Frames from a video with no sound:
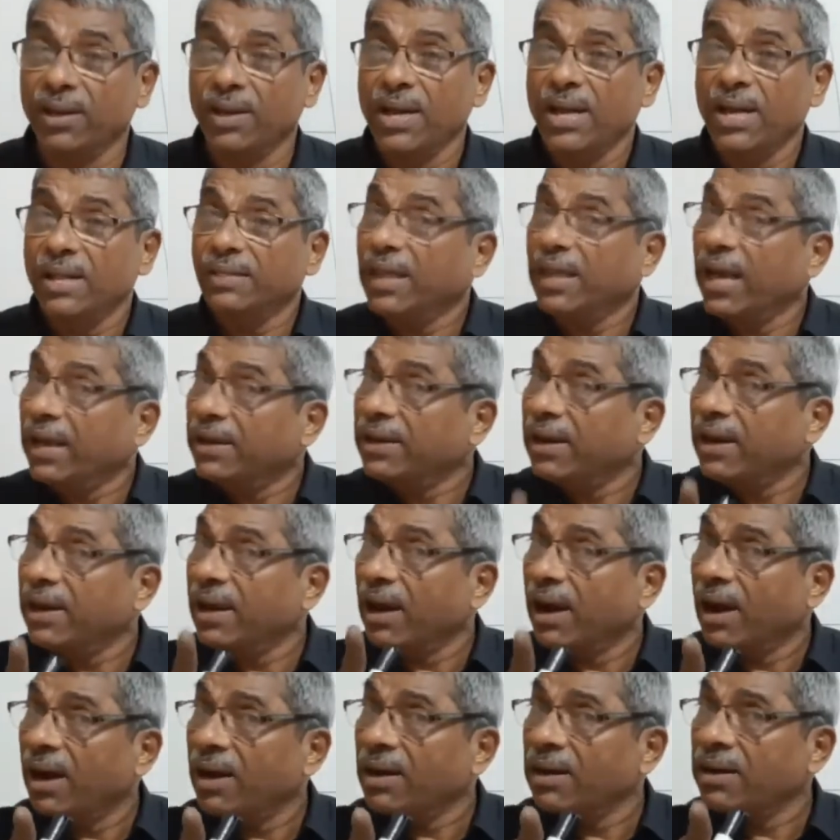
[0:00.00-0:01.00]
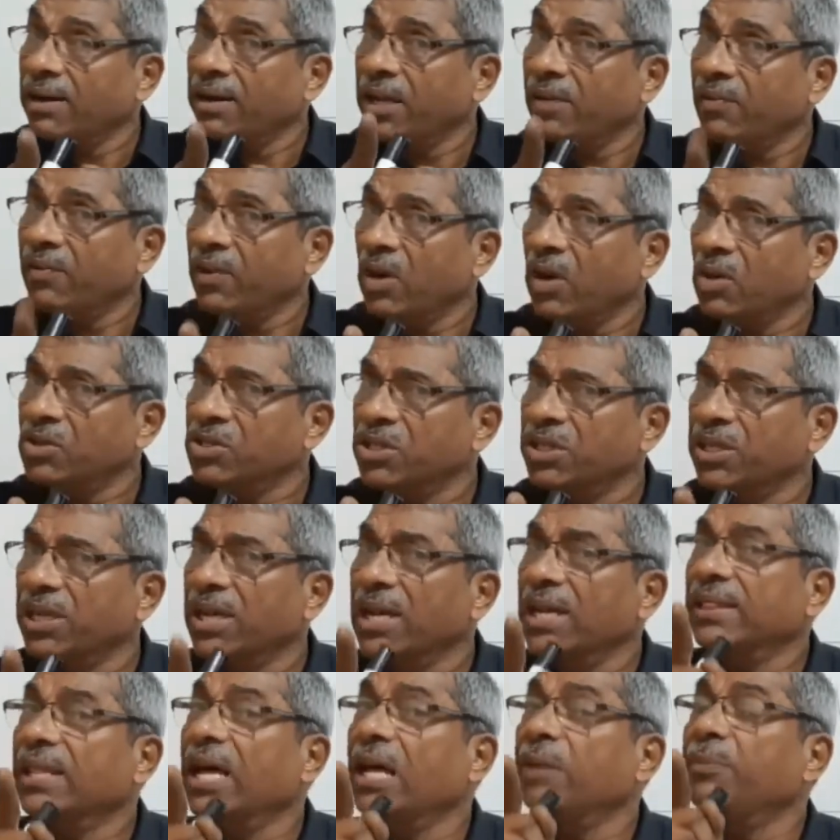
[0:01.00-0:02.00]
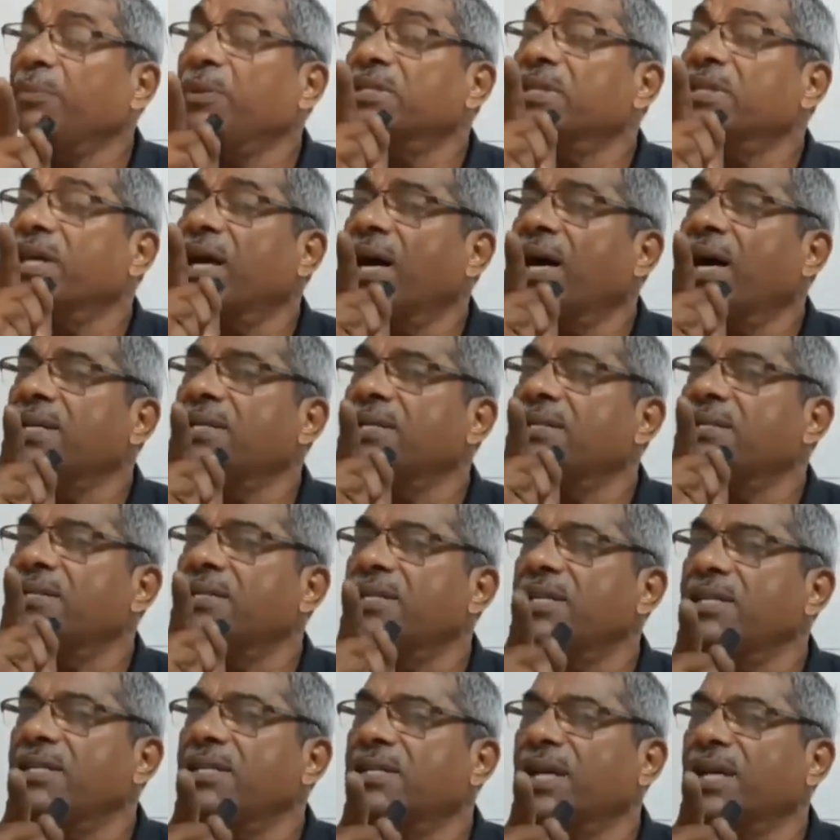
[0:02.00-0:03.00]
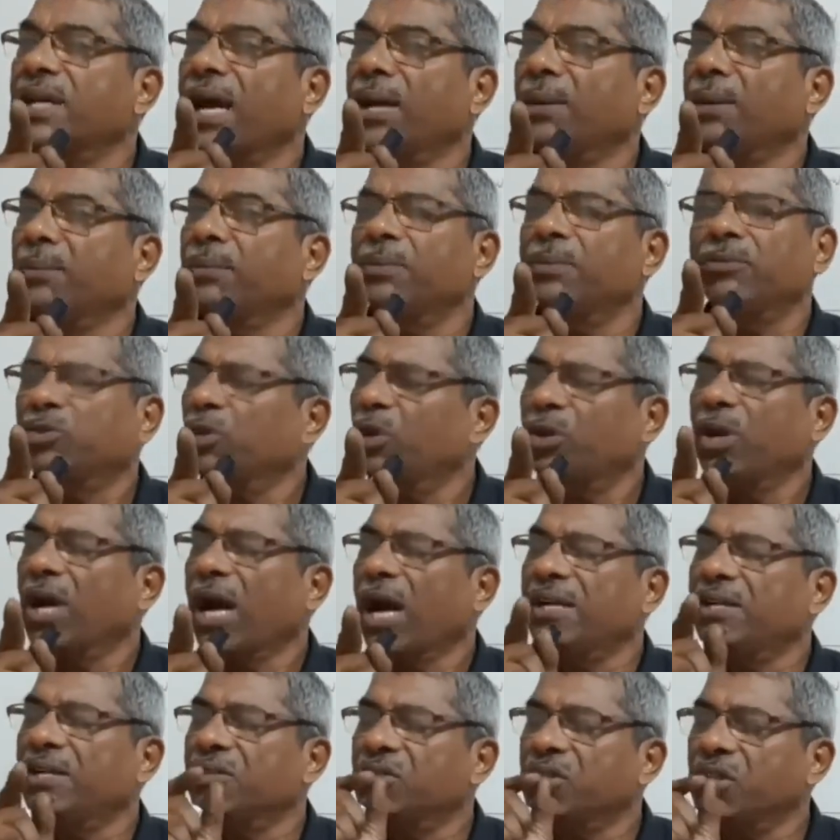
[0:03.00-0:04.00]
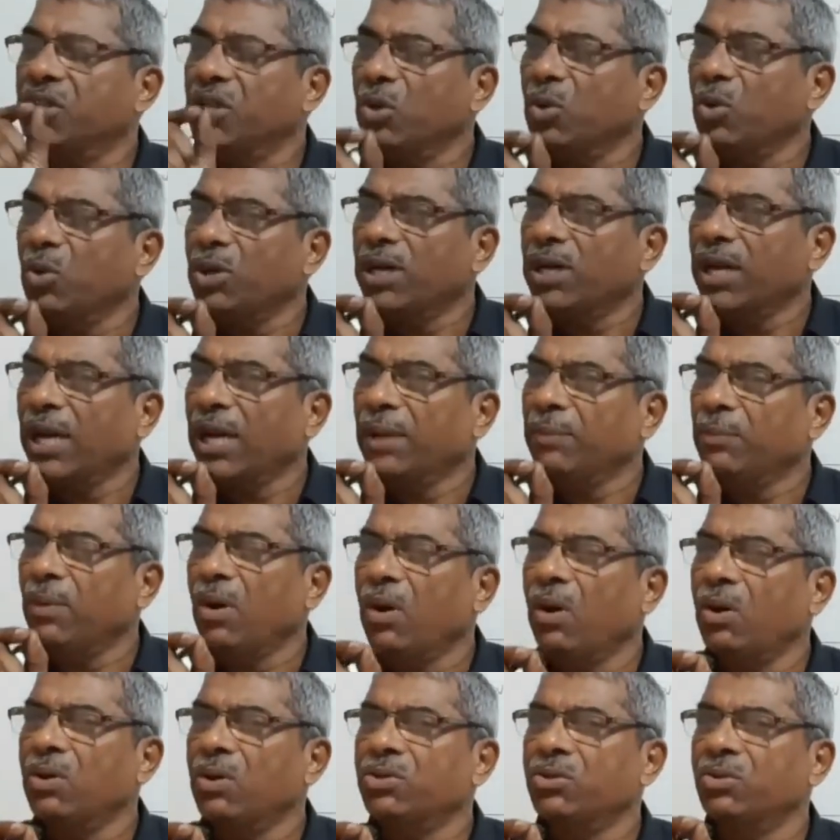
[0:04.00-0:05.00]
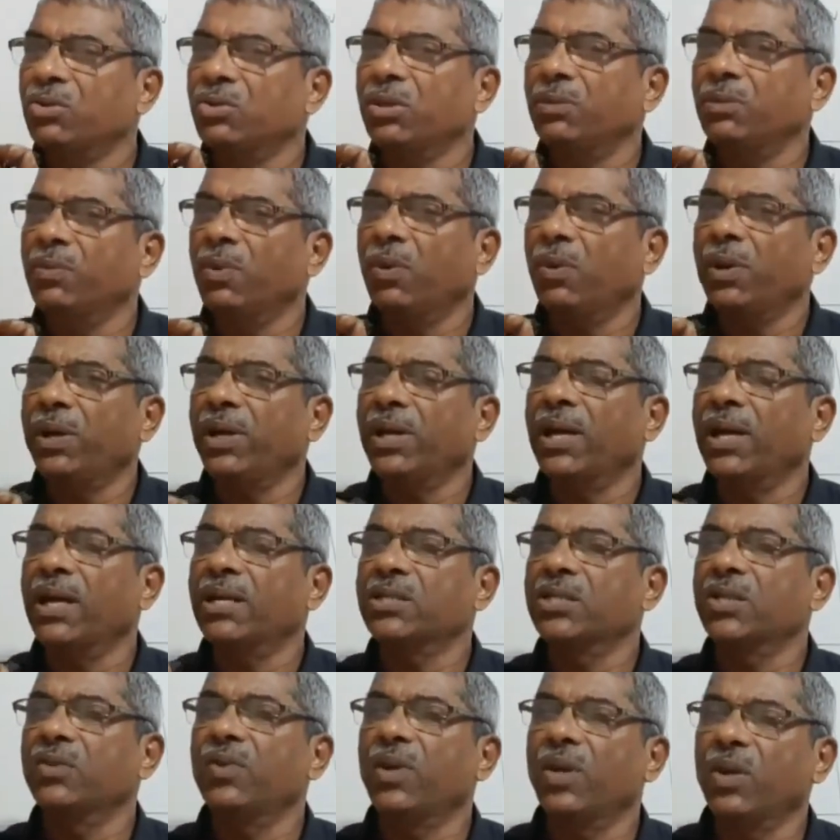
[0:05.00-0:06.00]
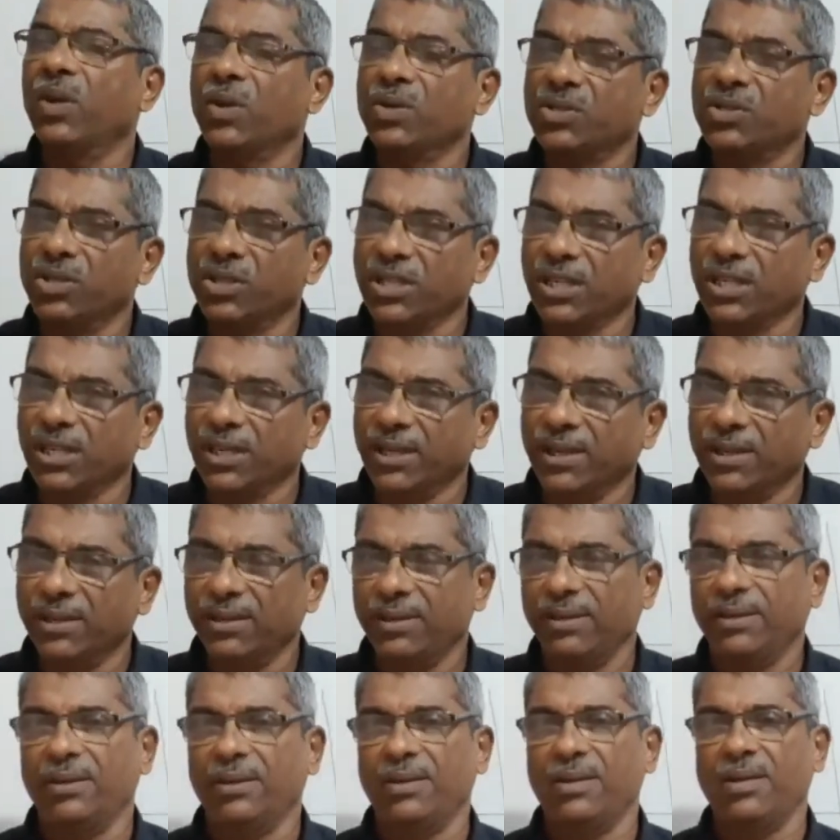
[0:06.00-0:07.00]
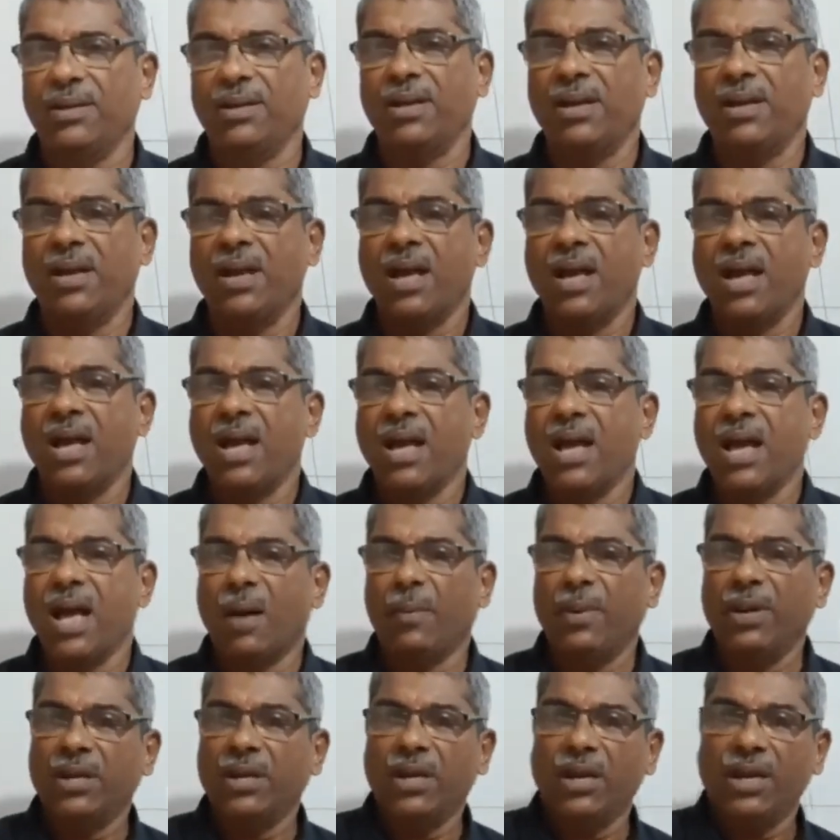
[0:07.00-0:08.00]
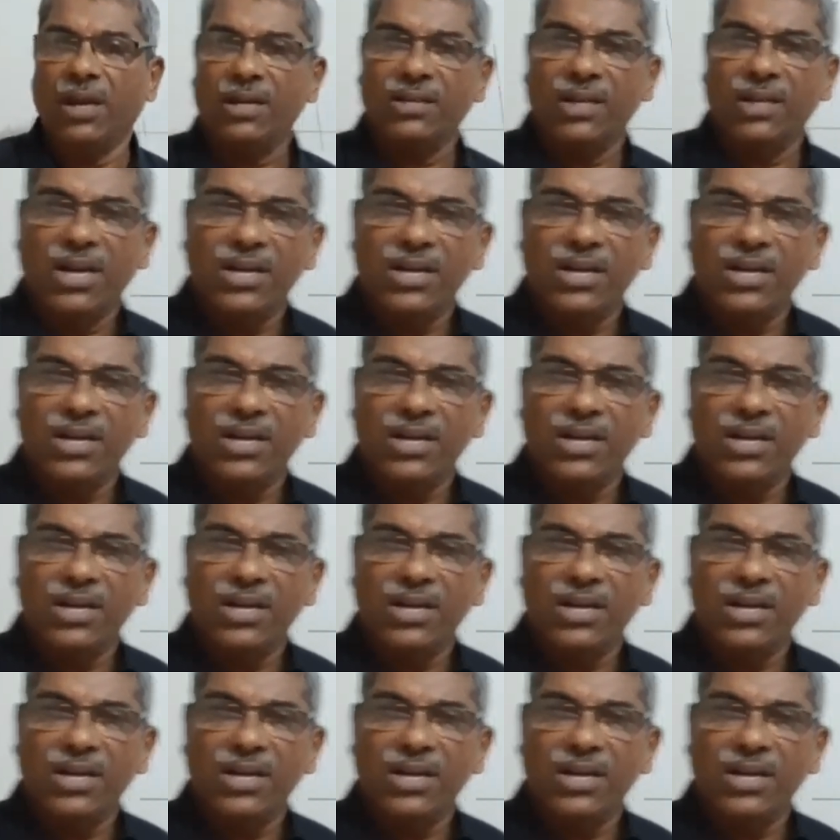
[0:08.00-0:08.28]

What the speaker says: That had already velocity. That means at at 0 time also the body has a velocity. Am I correct?